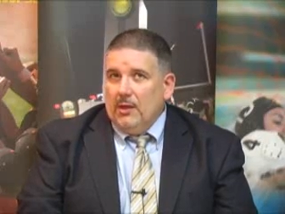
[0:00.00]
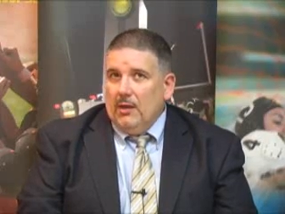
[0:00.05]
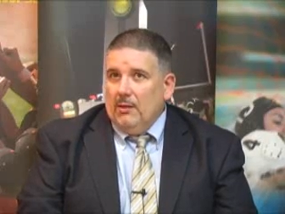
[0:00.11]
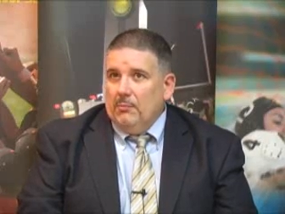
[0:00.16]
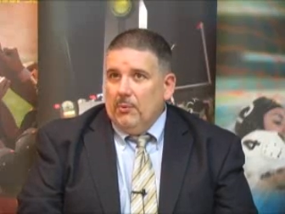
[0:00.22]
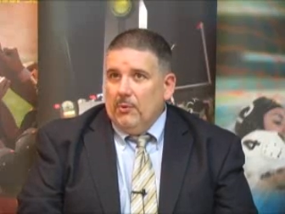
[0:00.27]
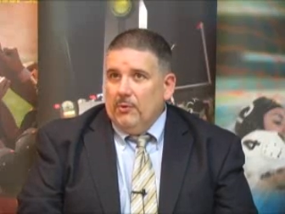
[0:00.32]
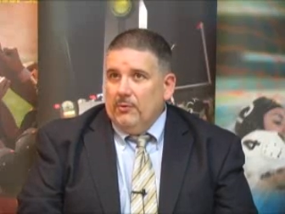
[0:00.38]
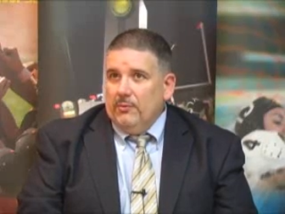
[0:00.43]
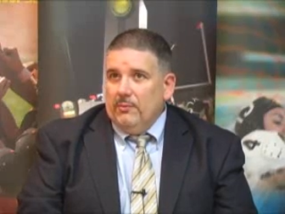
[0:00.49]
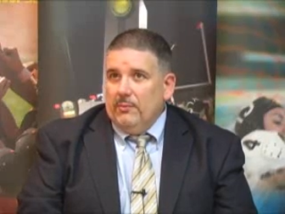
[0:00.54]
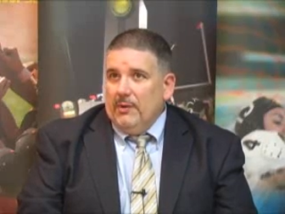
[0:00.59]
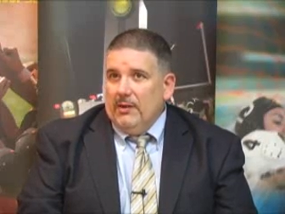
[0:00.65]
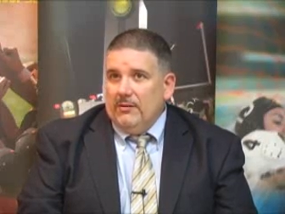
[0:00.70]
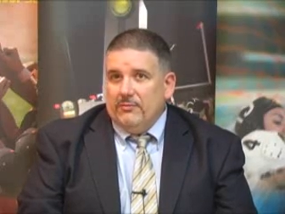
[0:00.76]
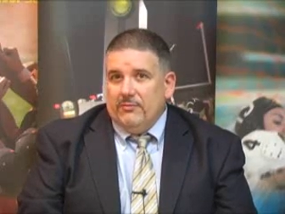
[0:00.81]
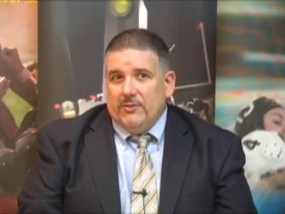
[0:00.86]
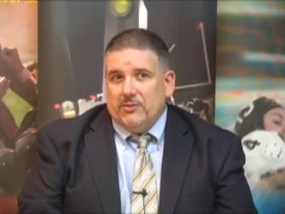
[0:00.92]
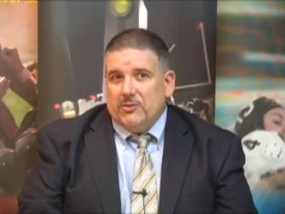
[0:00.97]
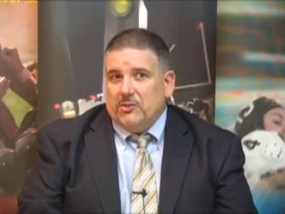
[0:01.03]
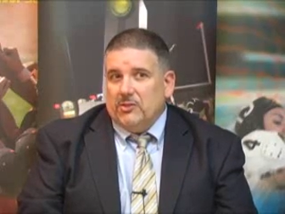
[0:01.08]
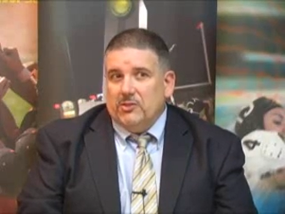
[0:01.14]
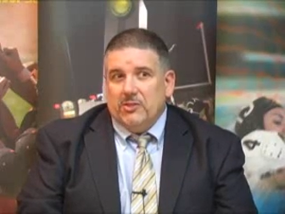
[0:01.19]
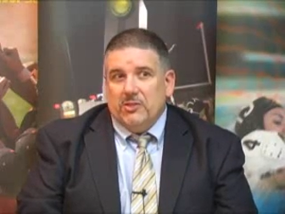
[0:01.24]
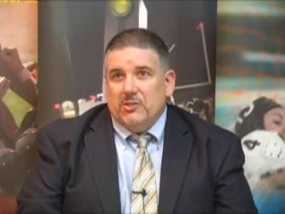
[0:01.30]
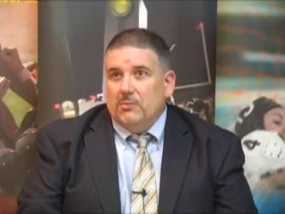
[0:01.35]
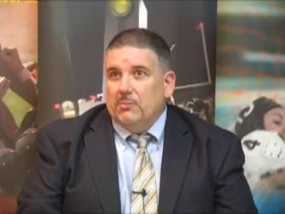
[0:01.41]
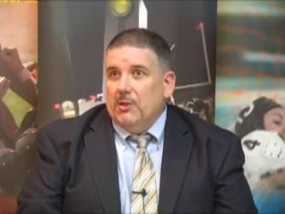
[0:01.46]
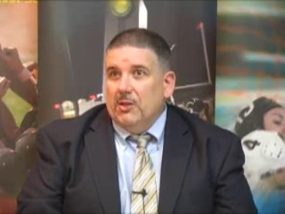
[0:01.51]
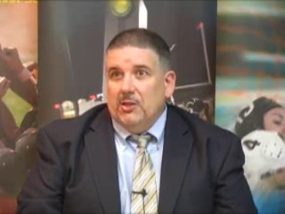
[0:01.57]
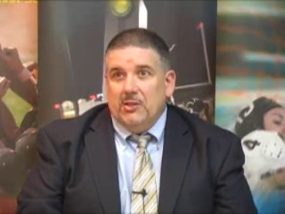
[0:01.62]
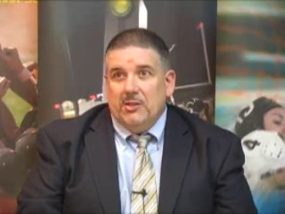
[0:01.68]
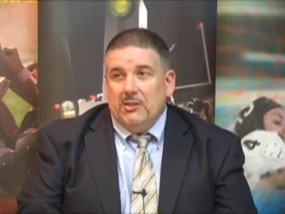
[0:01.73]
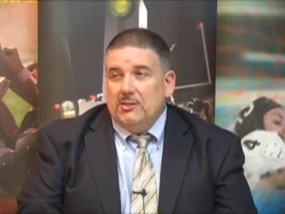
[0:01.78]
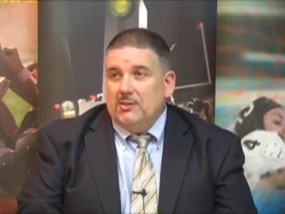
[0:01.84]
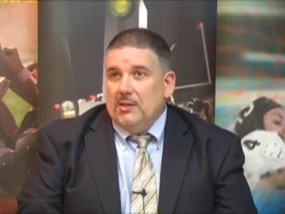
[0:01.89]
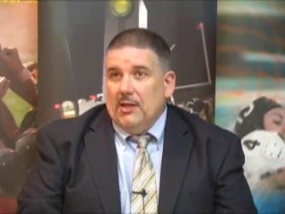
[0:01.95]
and both of them have physical
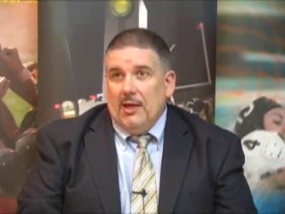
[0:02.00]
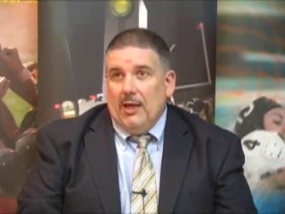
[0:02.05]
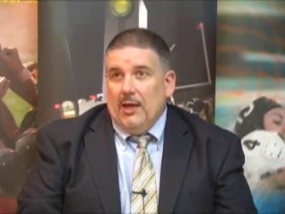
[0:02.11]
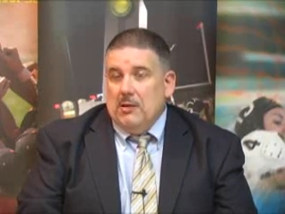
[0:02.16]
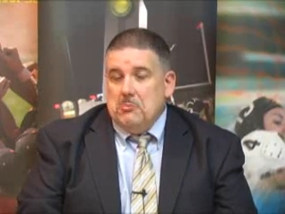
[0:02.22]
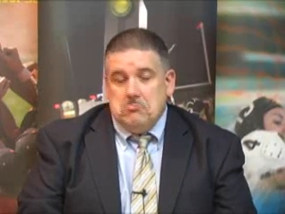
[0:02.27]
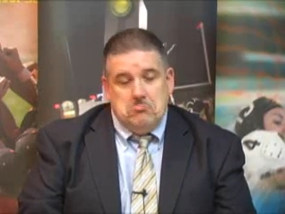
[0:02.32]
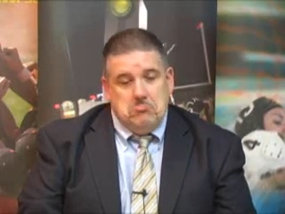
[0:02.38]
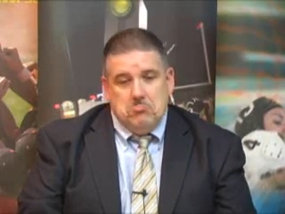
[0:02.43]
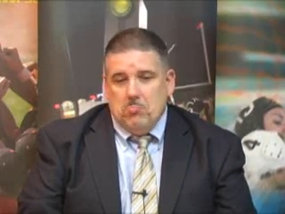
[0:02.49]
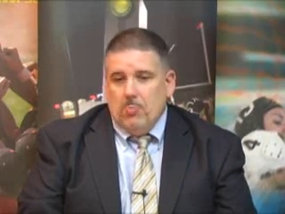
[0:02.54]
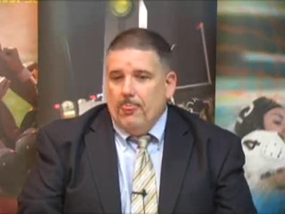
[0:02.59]
disabilities, and